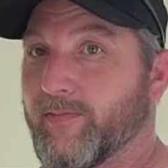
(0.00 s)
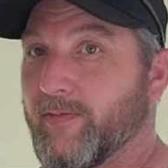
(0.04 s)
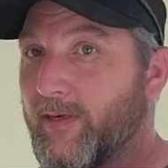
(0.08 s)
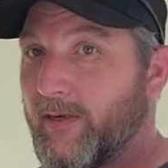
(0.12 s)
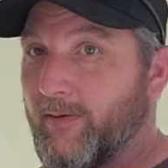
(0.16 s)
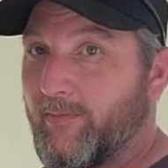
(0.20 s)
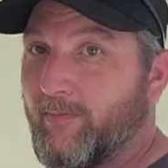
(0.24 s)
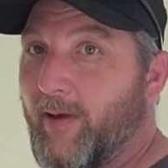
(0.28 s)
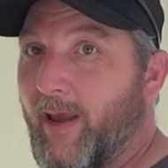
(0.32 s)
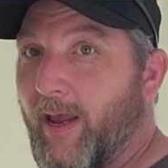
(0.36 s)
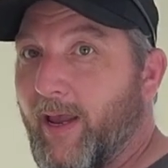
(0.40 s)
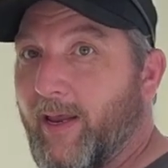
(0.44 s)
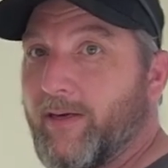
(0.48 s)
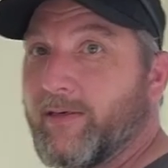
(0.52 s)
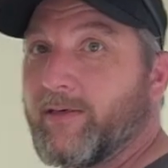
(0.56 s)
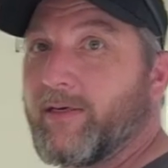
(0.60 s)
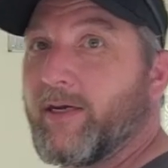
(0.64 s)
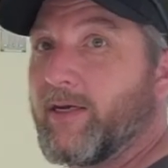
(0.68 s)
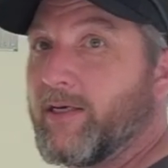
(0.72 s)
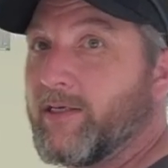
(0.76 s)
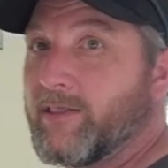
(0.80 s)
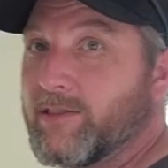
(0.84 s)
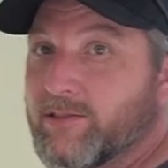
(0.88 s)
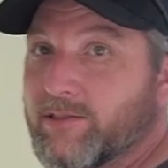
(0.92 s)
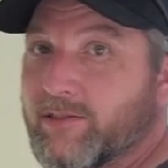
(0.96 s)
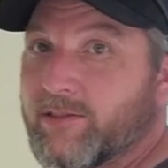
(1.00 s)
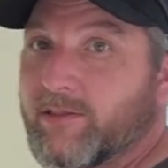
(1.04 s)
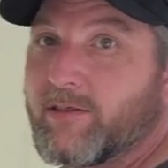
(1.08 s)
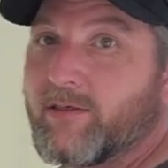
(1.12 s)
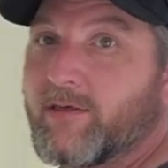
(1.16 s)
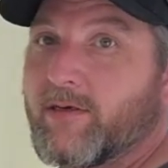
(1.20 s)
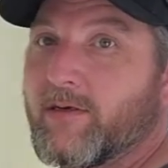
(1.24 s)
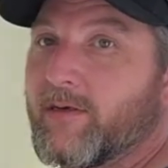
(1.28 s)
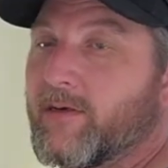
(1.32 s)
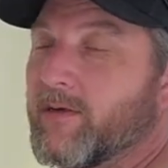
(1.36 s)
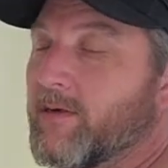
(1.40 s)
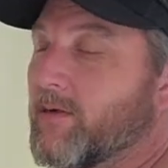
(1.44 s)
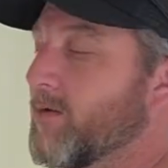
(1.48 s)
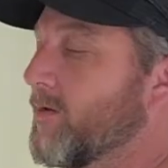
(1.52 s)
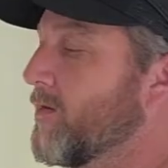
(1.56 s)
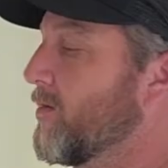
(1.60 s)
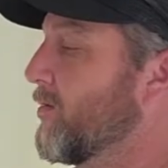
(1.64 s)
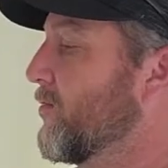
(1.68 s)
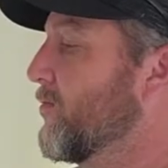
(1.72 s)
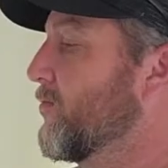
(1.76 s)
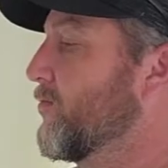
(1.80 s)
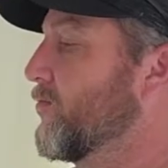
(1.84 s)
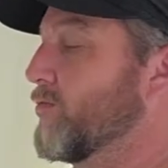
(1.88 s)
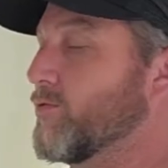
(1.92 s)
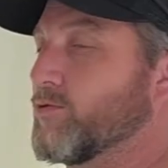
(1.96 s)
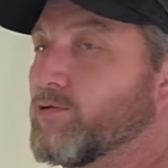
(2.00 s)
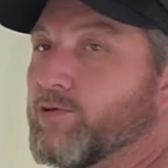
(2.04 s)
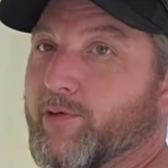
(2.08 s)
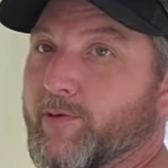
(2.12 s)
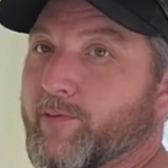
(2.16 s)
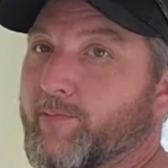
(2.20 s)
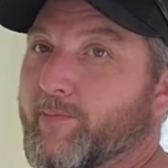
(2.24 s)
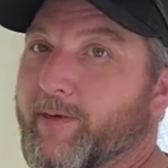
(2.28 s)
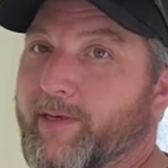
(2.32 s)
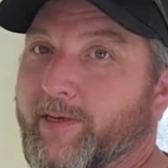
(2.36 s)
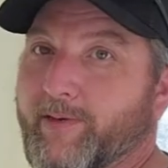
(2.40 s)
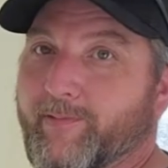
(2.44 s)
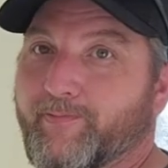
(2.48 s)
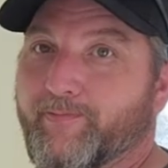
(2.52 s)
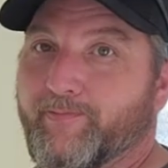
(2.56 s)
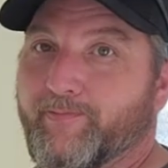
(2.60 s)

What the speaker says: in my taste for a drill bit.